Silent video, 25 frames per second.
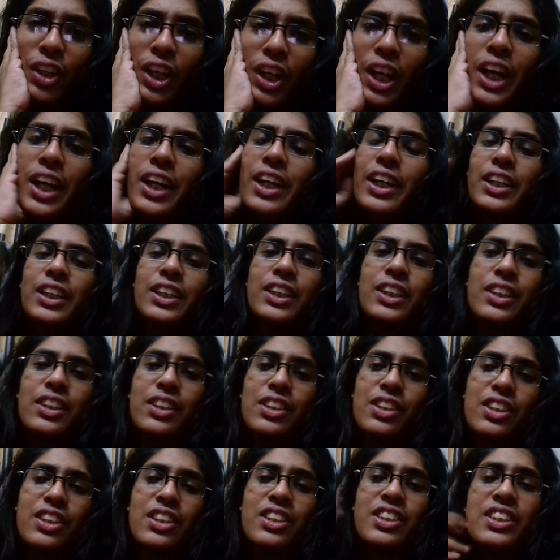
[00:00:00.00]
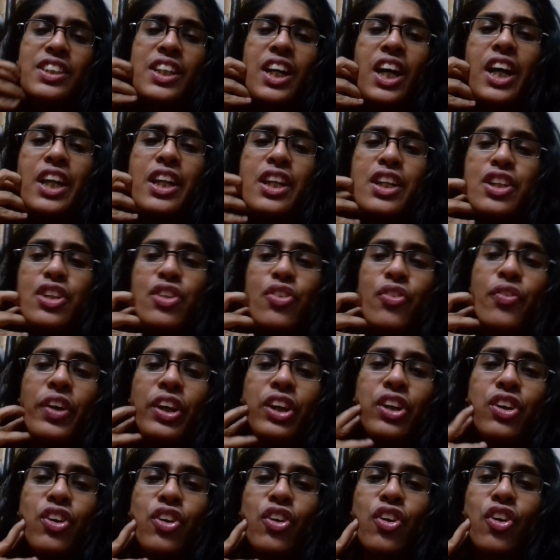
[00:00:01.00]
I decided to
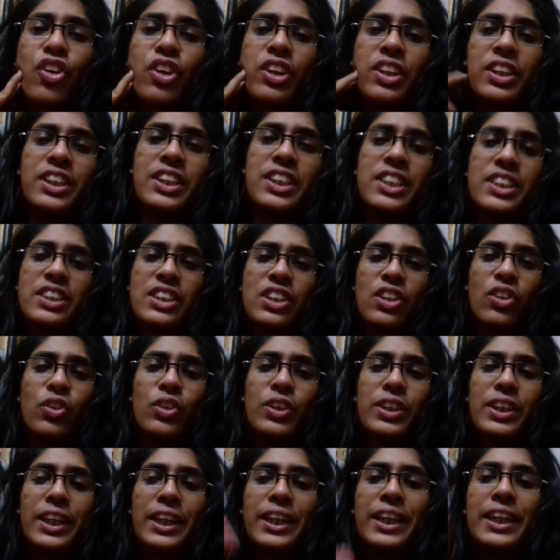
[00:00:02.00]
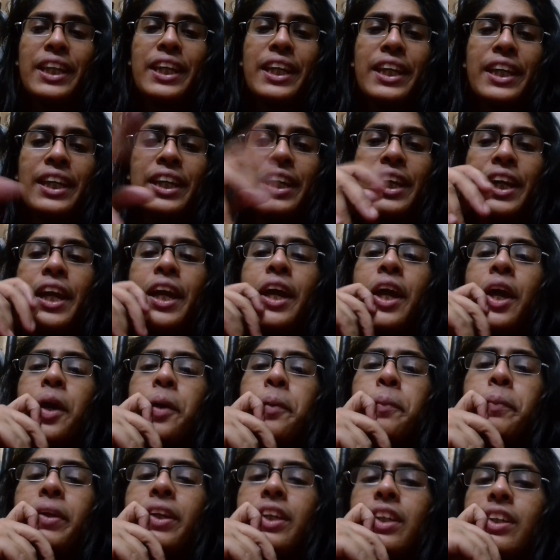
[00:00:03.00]
record this whole thingy
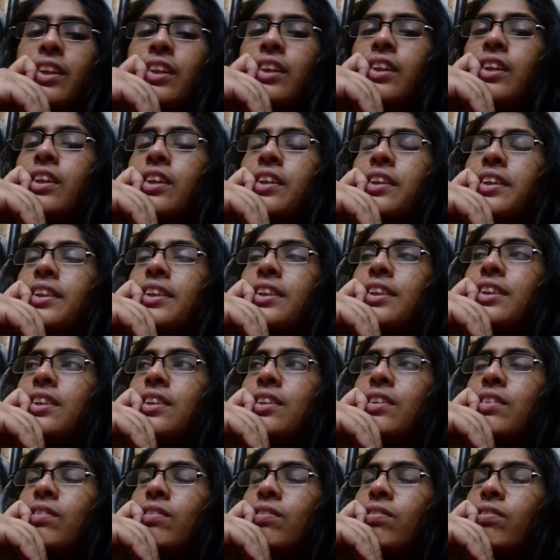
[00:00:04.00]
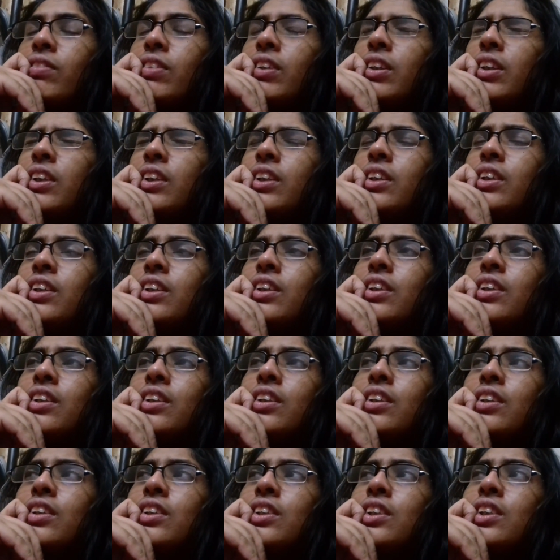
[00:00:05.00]
because
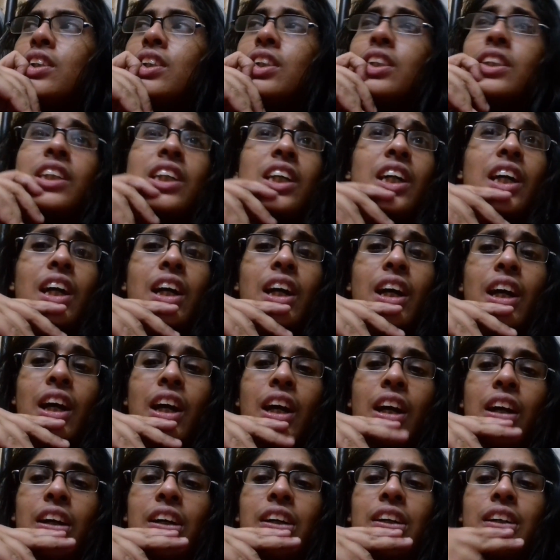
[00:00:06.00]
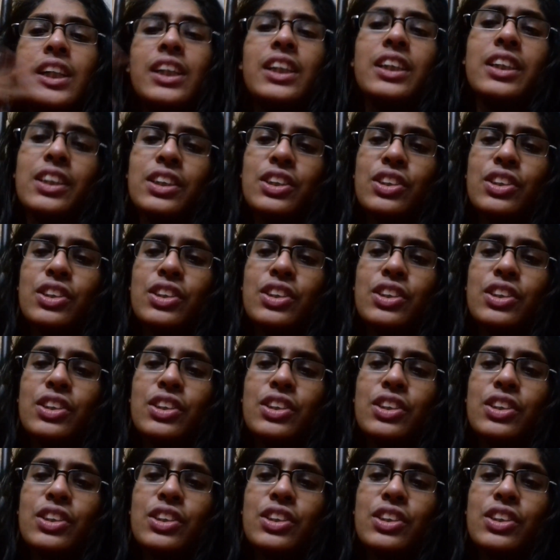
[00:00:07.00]
I